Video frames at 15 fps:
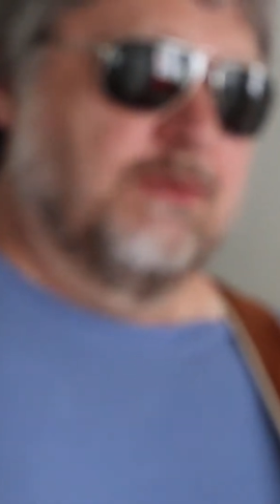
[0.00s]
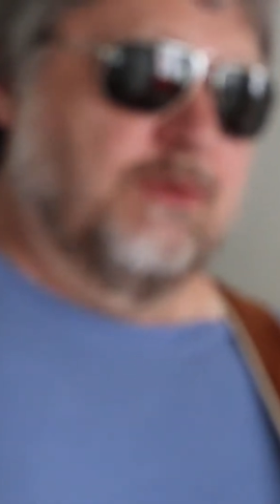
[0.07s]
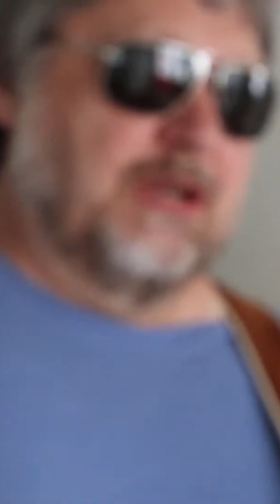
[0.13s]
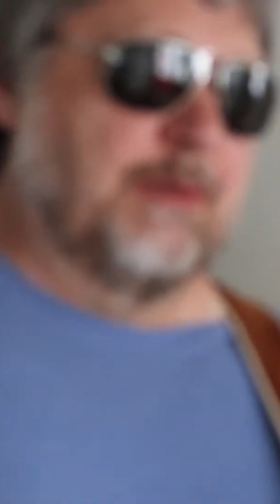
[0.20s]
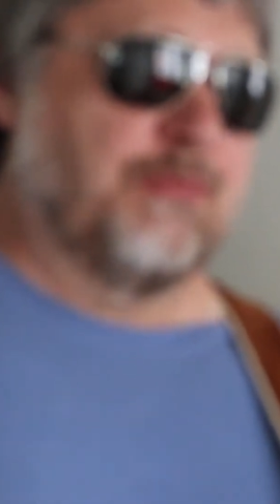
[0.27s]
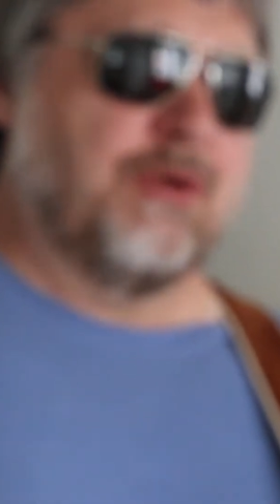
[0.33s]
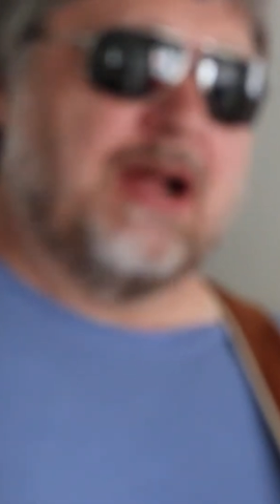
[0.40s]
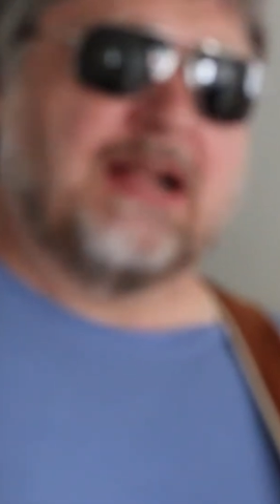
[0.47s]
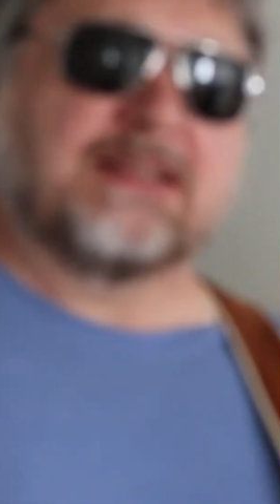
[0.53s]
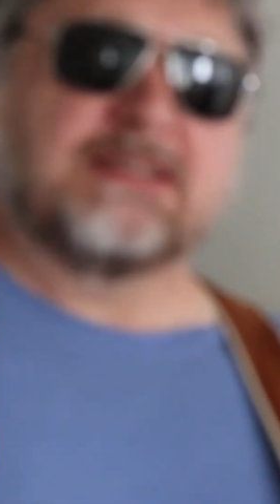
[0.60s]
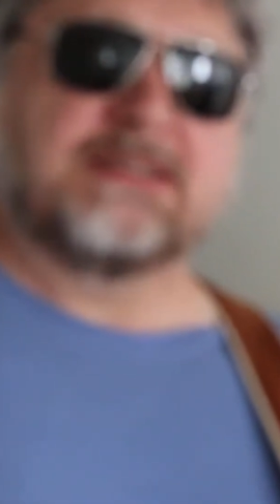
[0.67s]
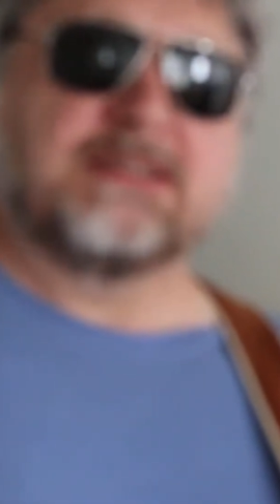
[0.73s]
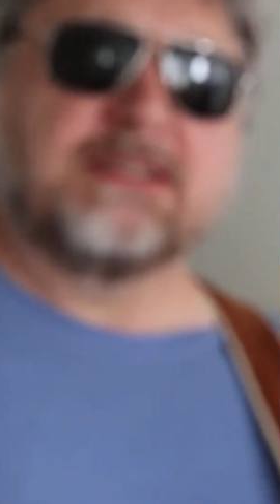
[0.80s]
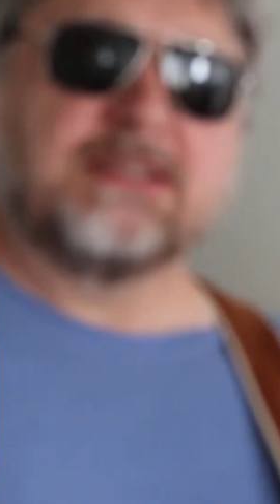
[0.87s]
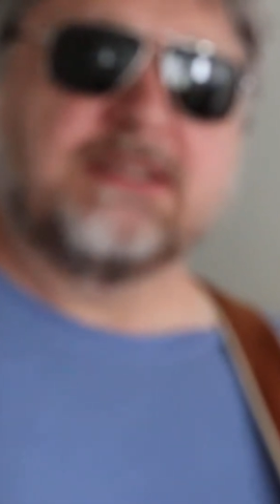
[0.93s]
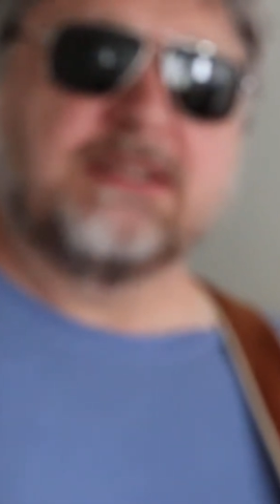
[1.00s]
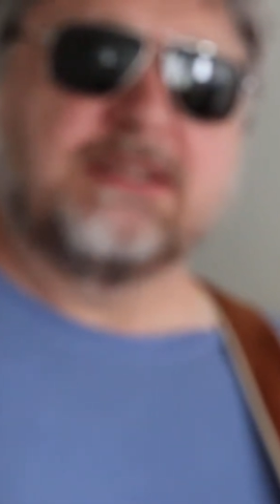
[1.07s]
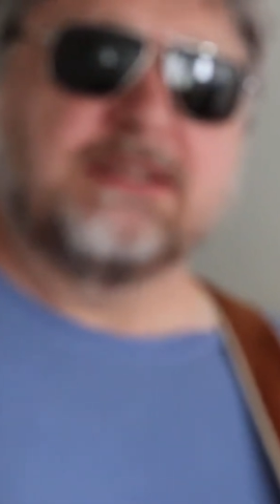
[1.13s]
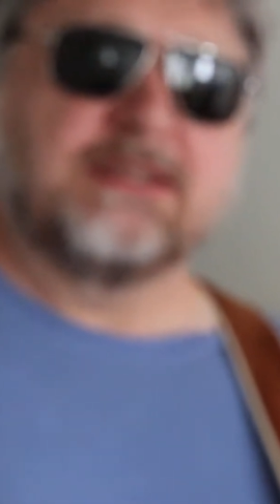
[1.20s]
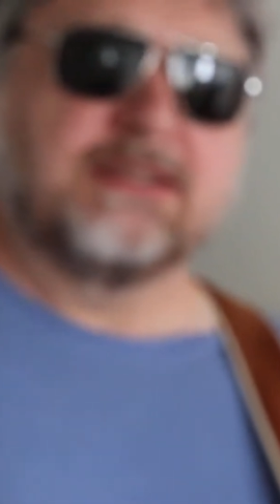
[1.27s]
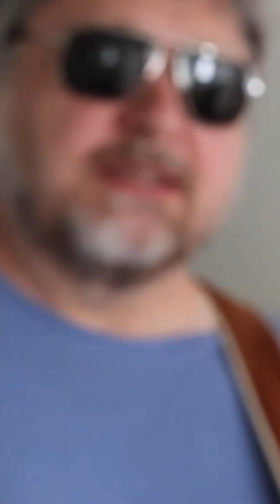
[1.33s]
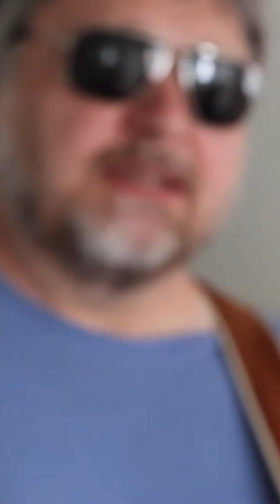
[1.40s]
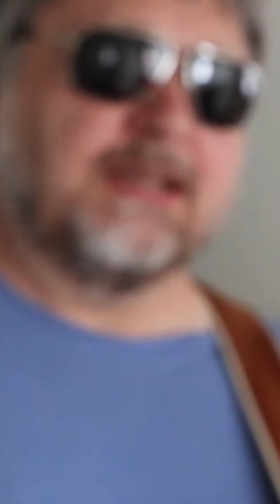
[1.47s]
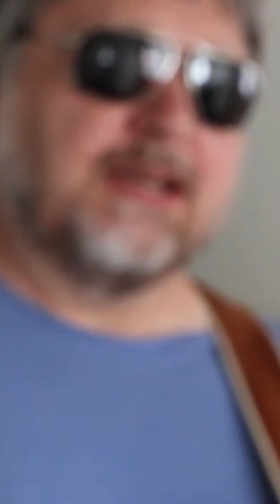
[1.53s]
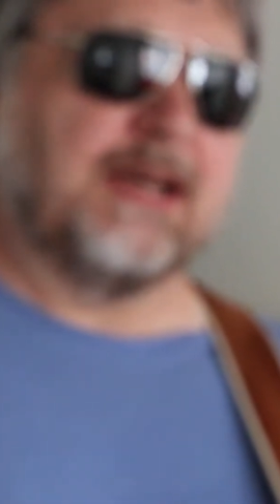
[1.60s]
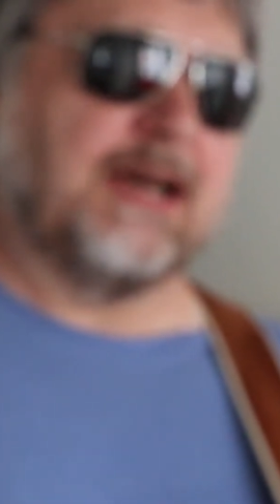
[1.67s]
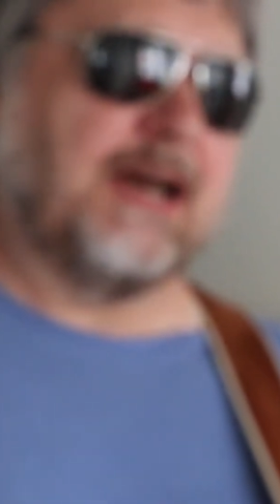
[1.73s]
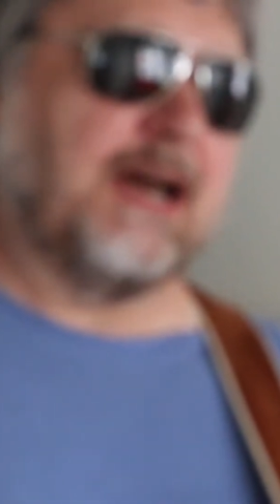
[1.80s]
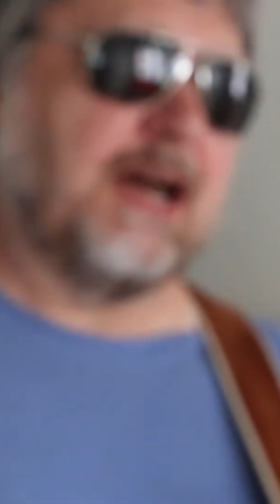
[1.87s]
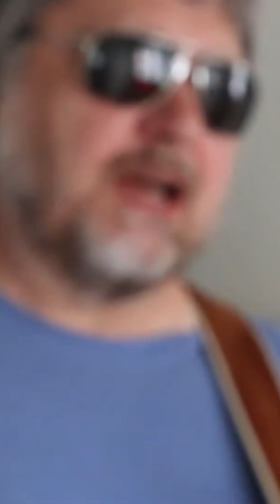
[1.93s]
When I'm practicing,
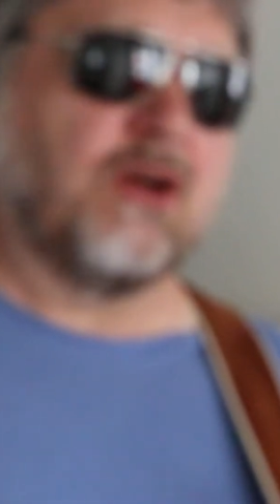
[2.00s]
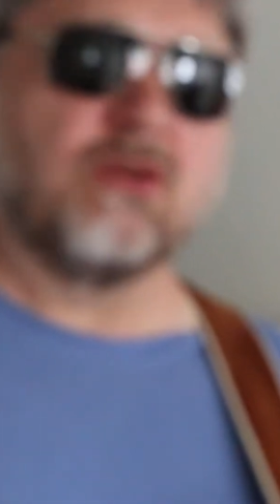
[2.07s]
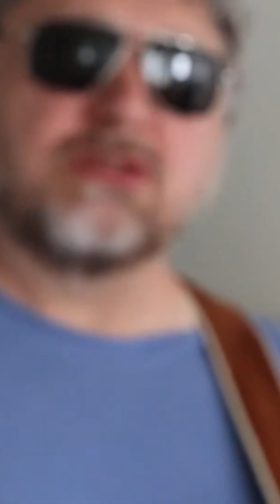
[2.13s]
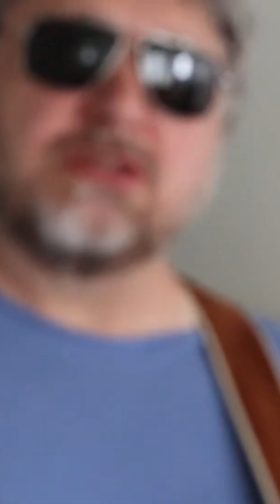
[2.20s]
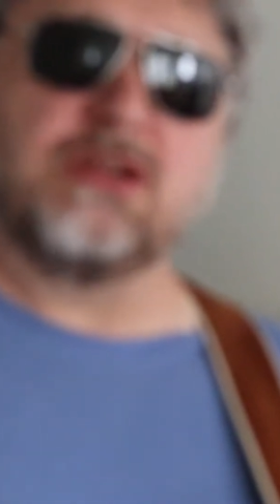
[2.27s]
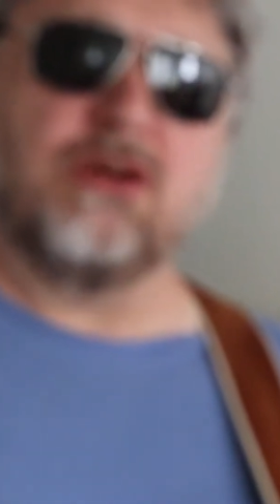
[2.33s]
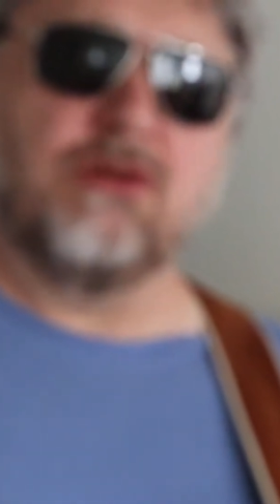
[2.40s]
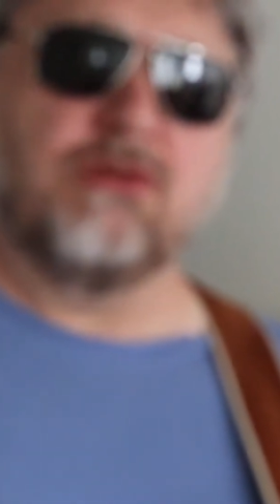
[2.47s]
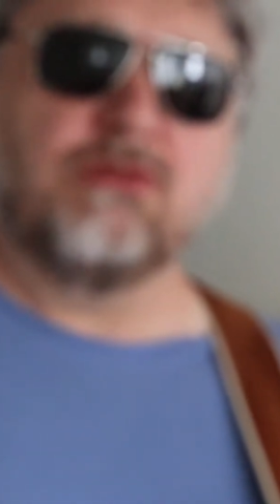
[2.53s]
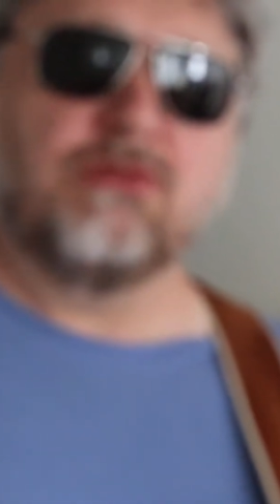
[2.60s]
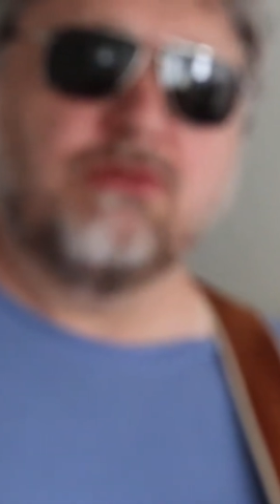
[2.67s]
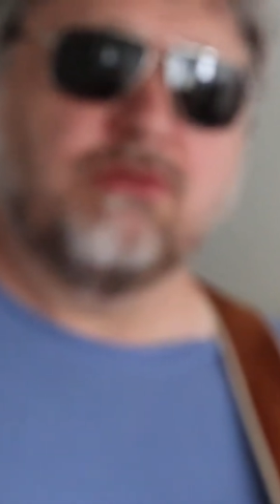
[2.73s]
I go slow.